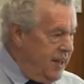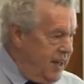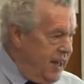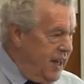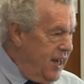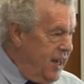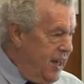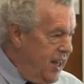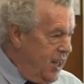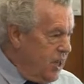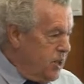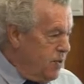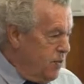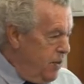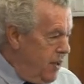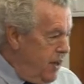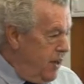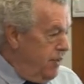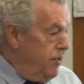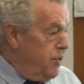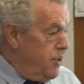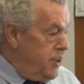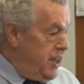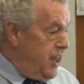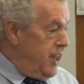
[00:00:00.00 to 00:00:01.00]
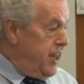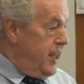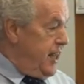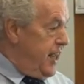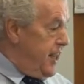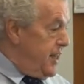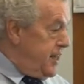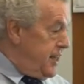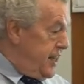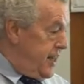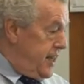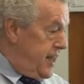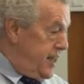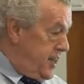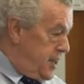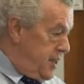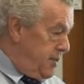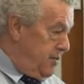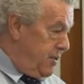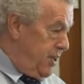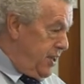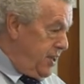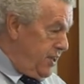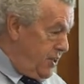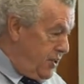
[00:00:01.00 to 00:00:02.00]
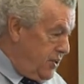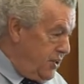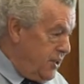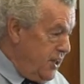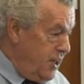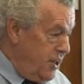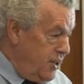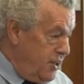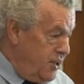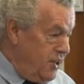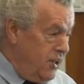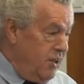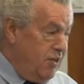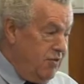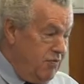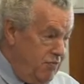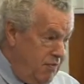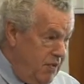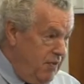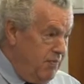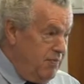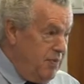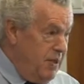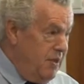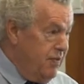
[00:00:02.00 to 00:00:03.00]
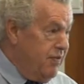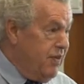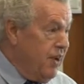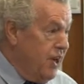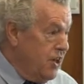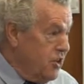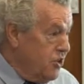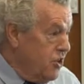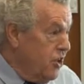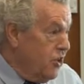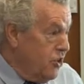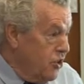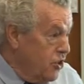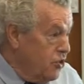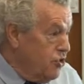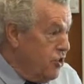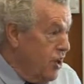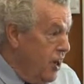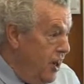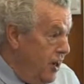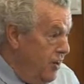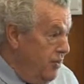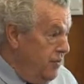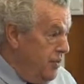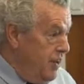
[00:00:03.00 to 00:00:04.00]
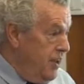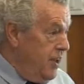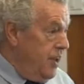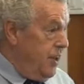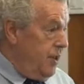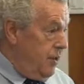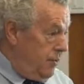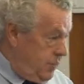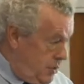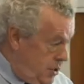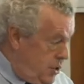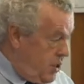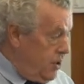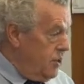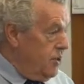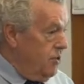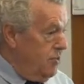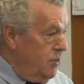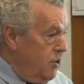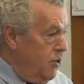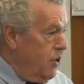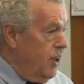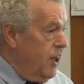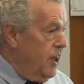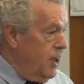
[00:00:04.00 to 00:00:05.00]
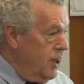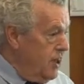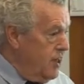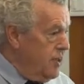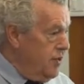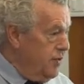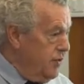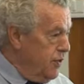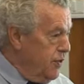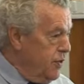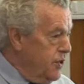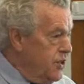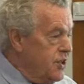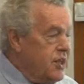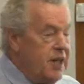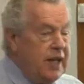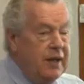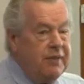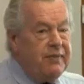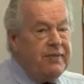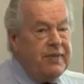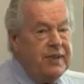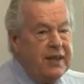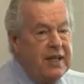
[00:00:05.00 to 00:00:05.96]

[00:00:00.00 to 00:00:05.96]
And that's why if you take an antihistamine, you tend to be advised not to drive, because you're more likely to fall asleep.